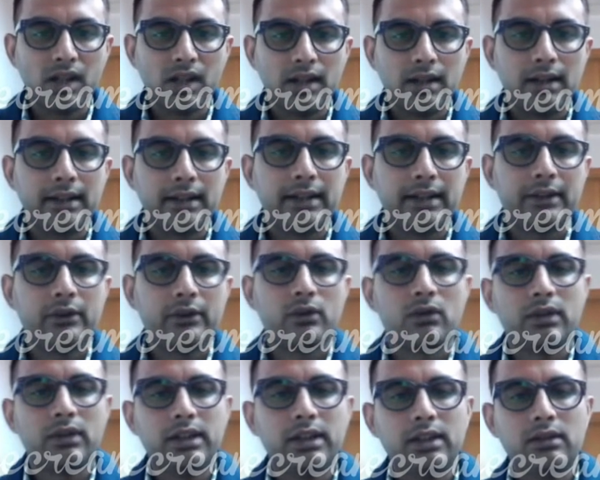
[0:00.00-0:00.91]

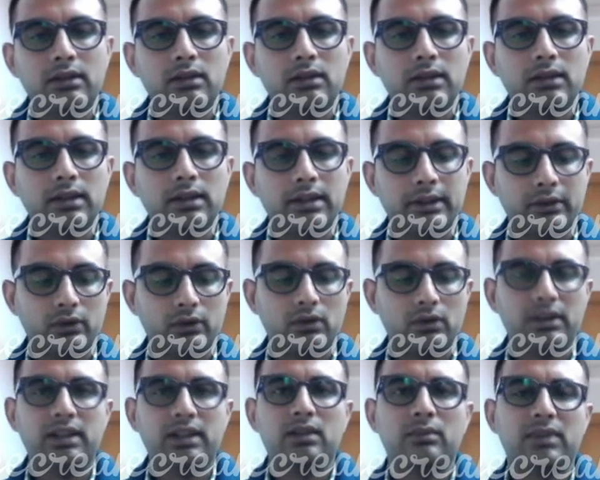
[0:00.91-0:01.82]

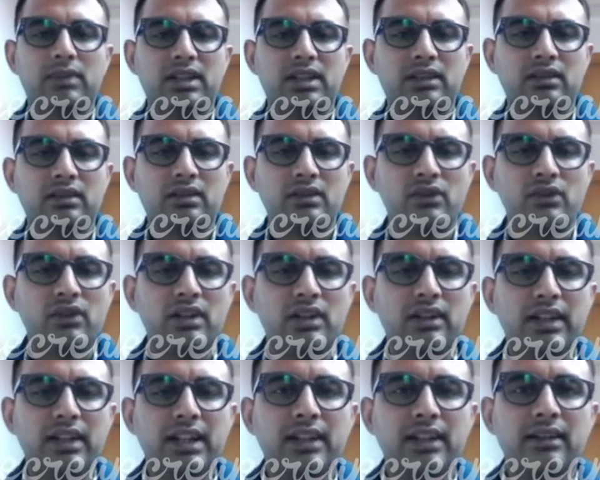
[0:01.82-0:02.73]
electronica mean
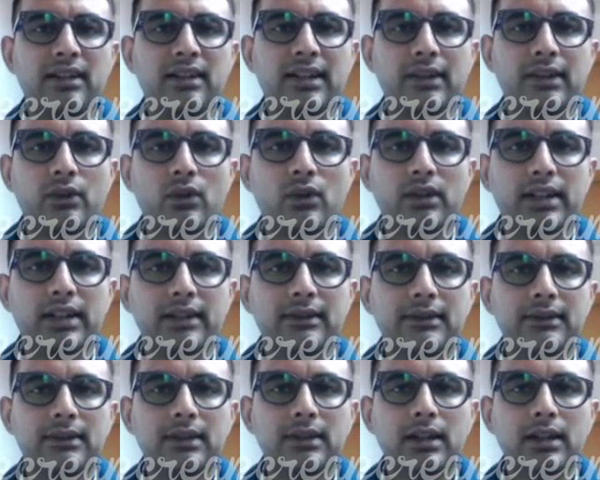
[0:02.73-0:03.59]
engineering in electronics.